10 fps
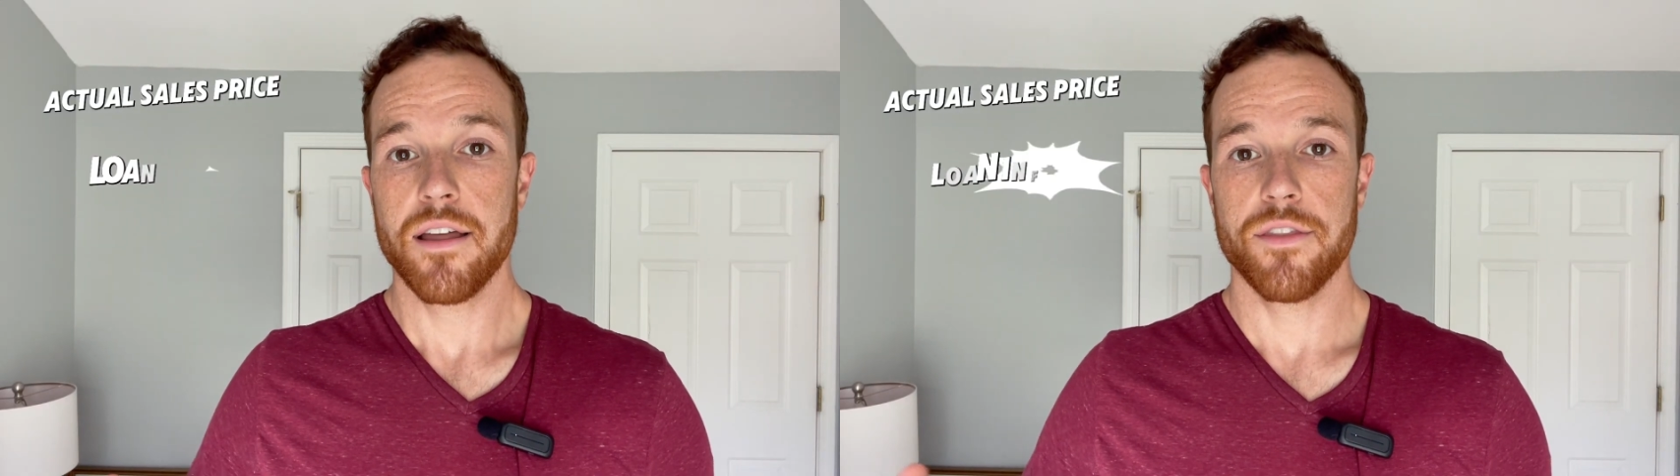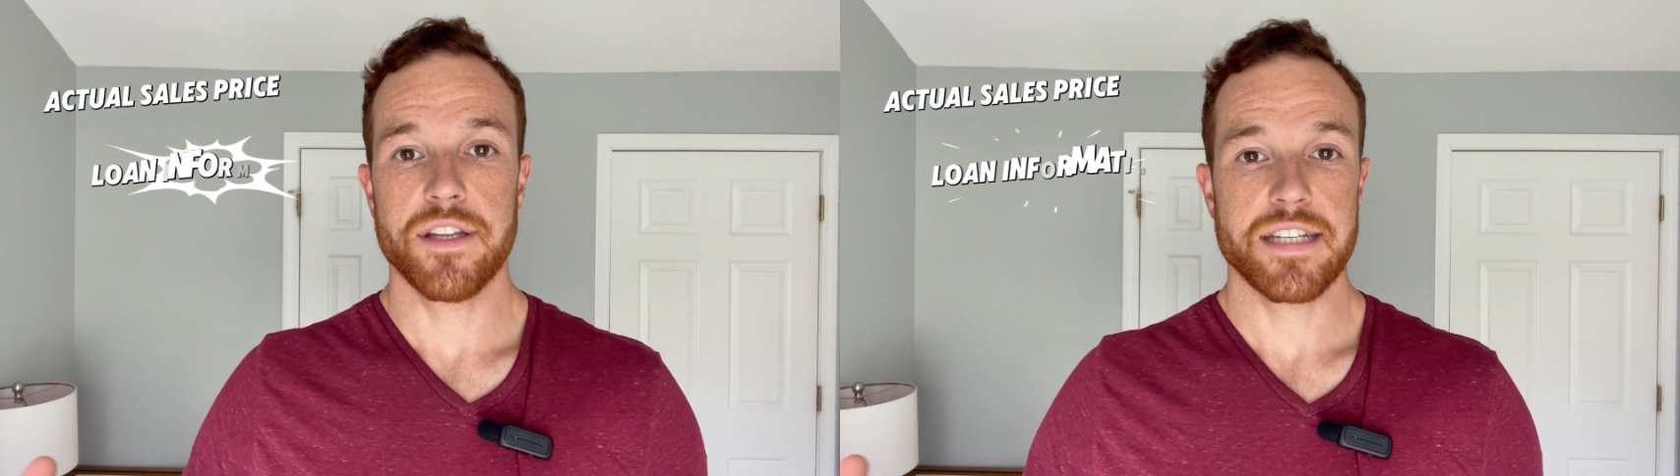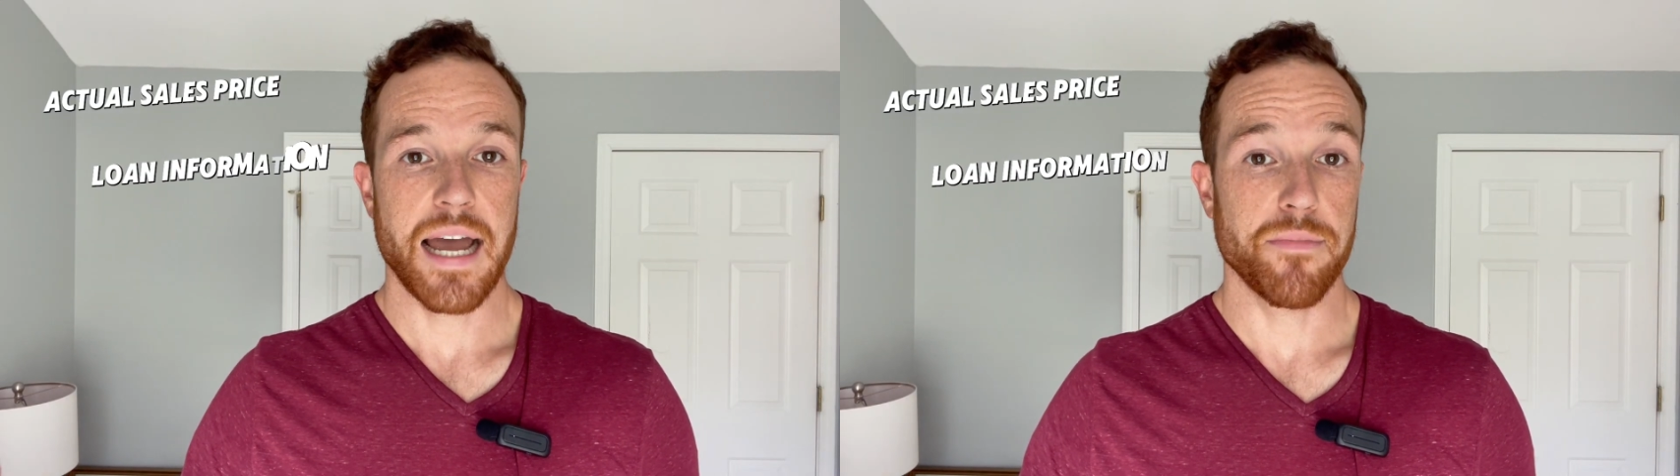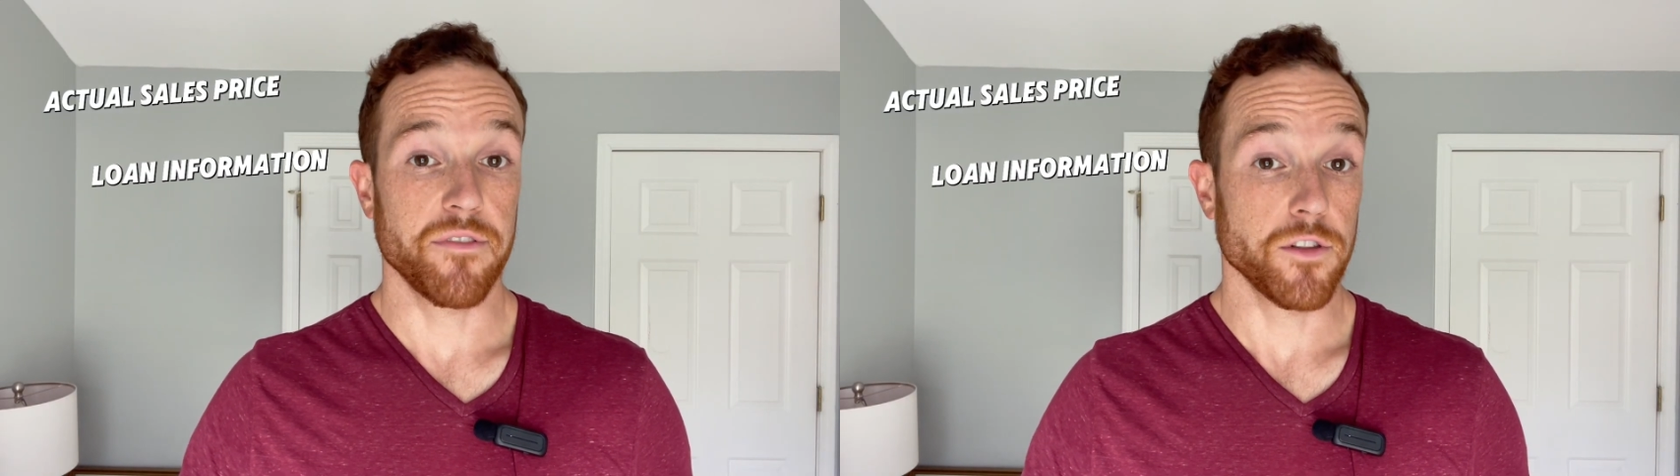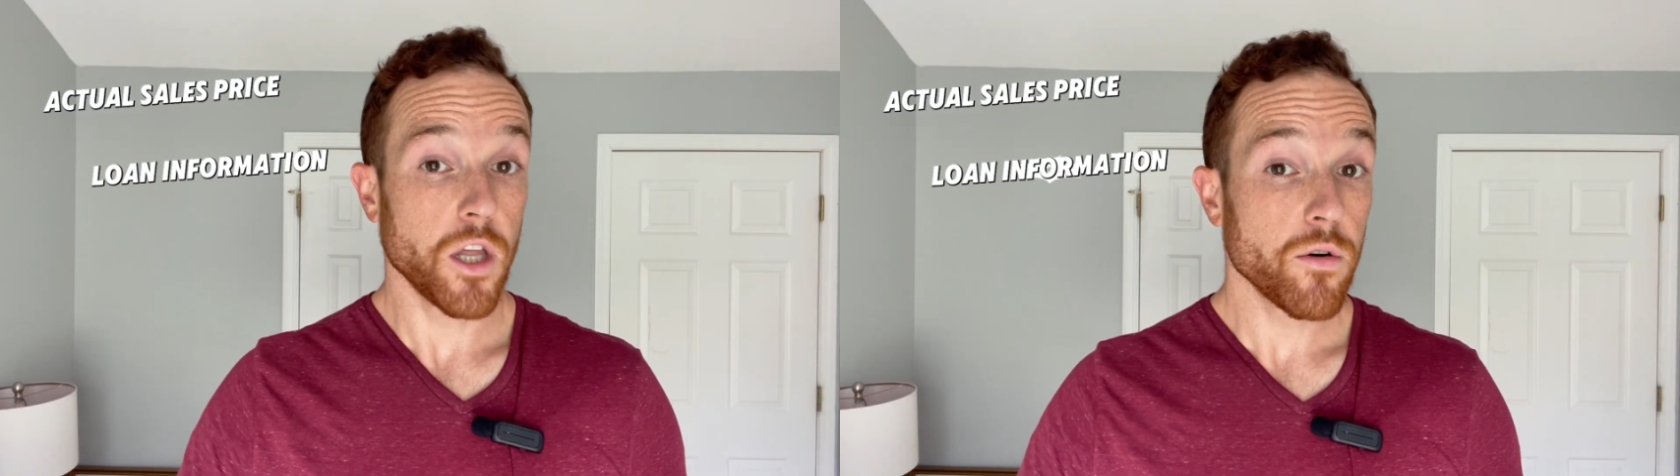the type
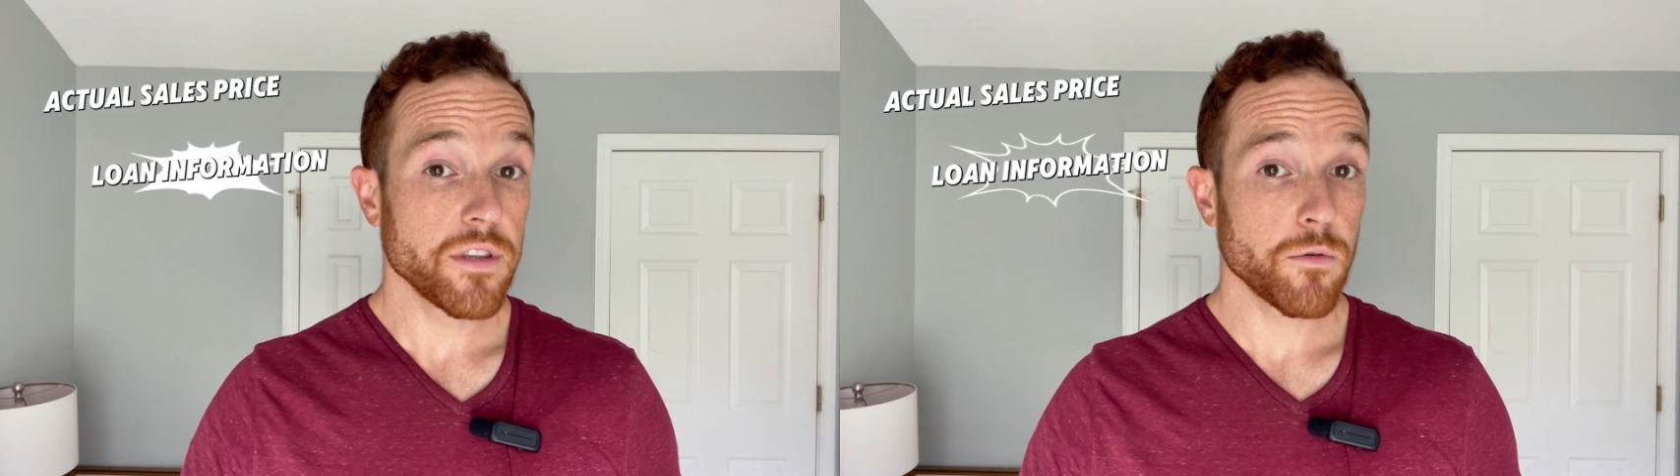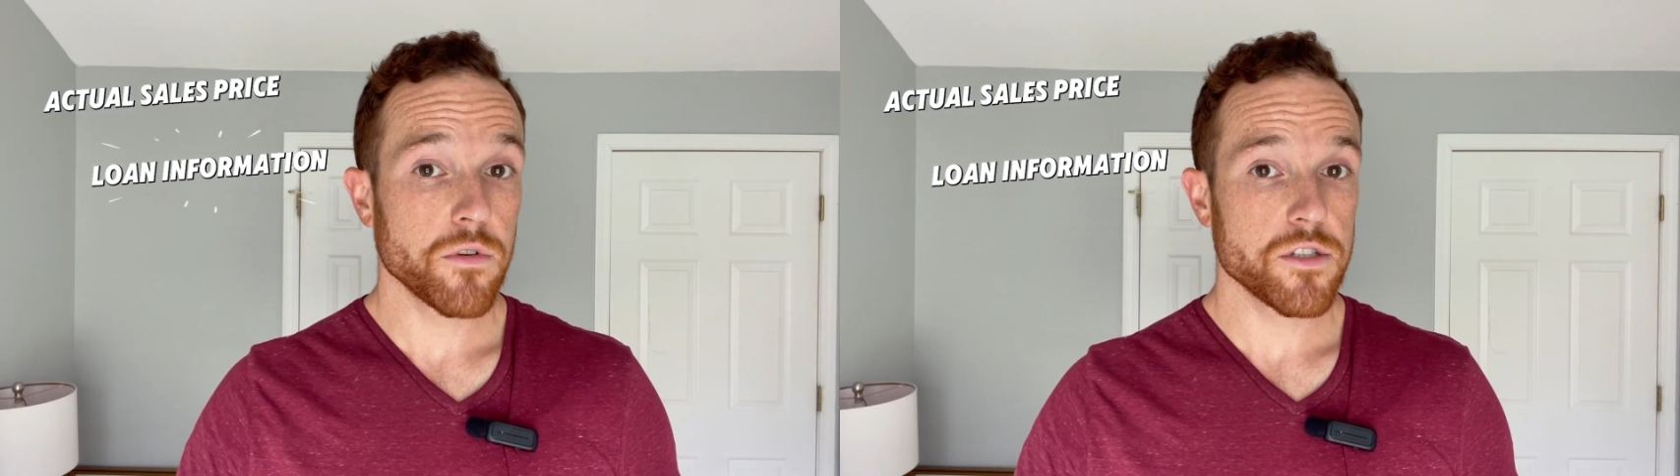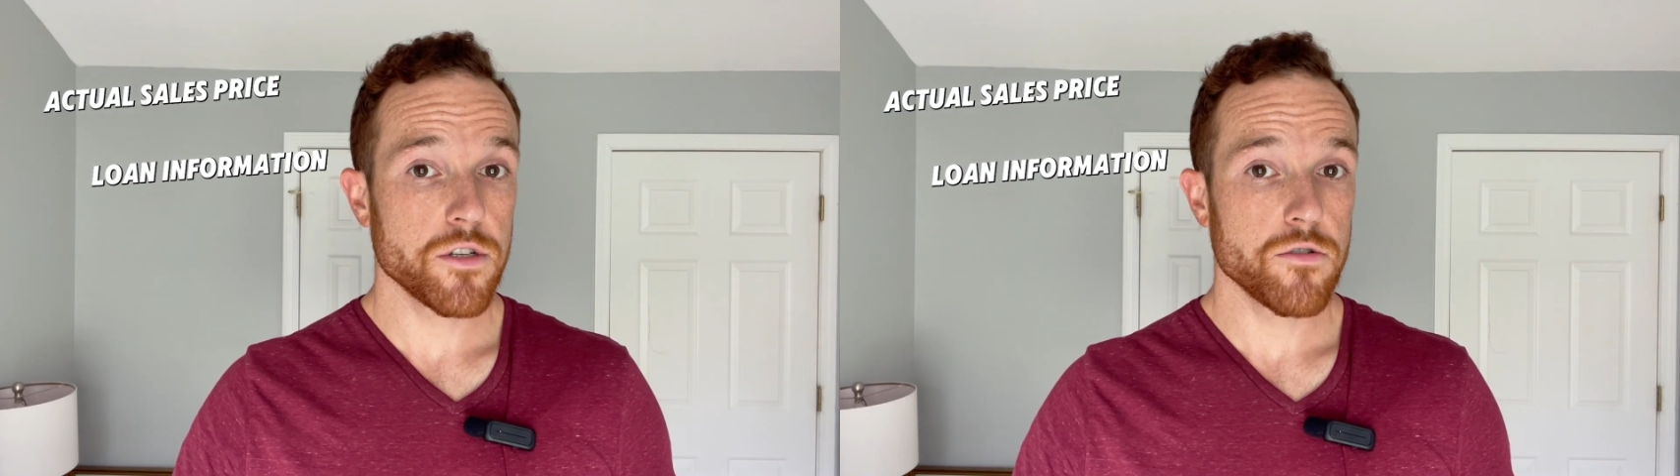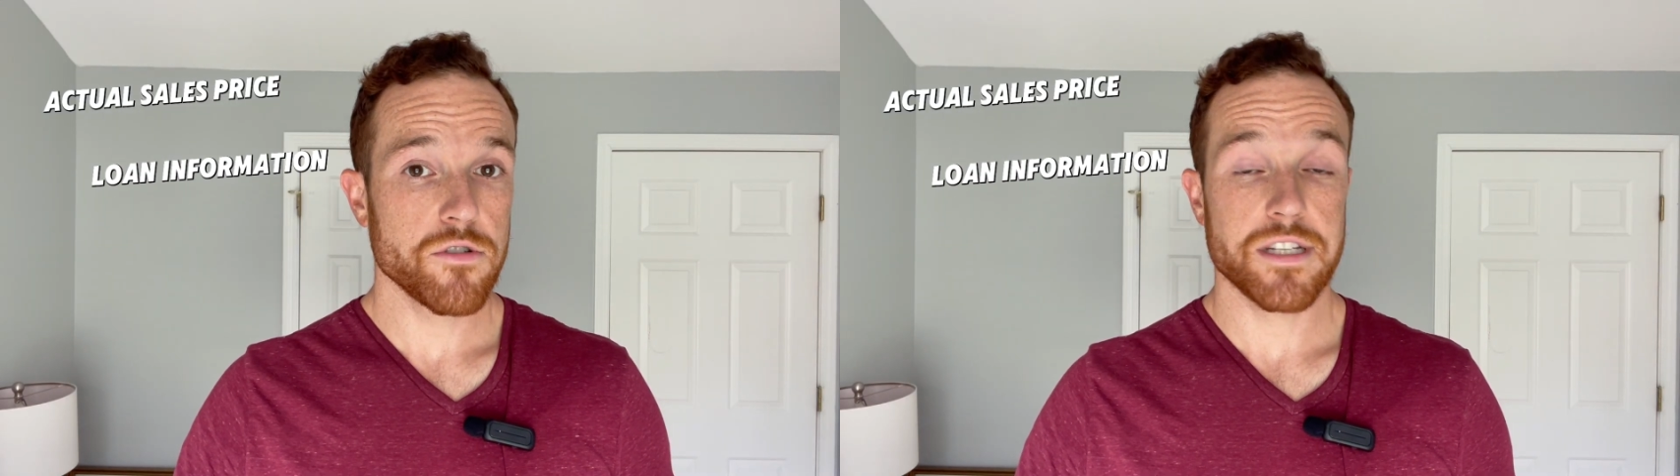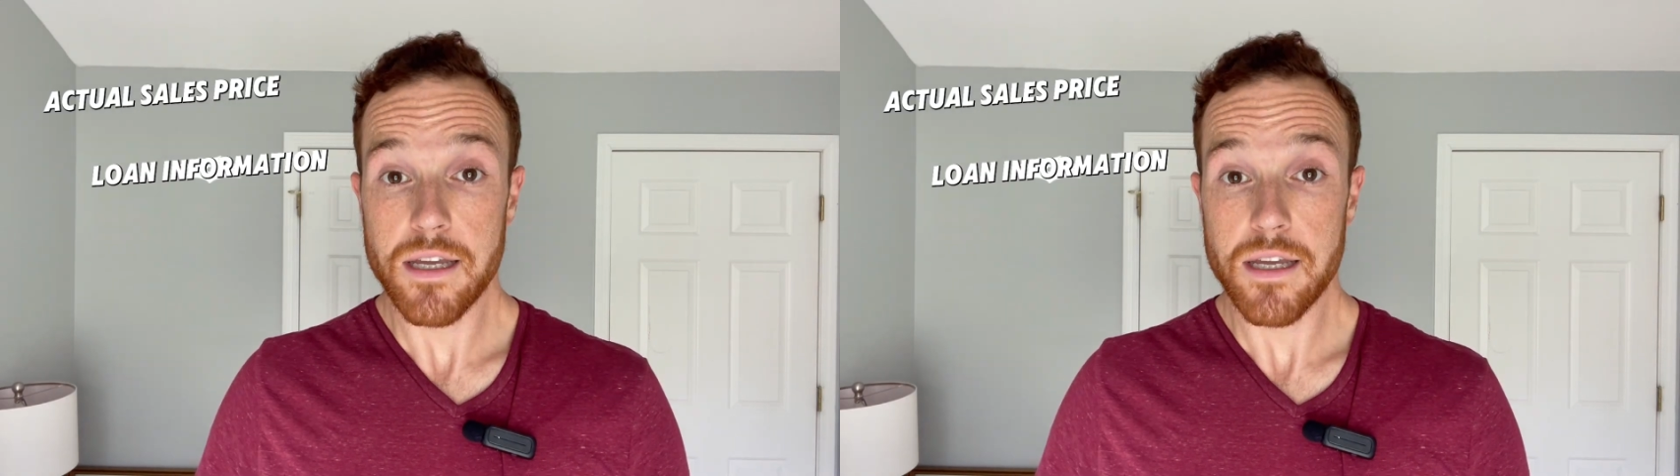of loan that was used,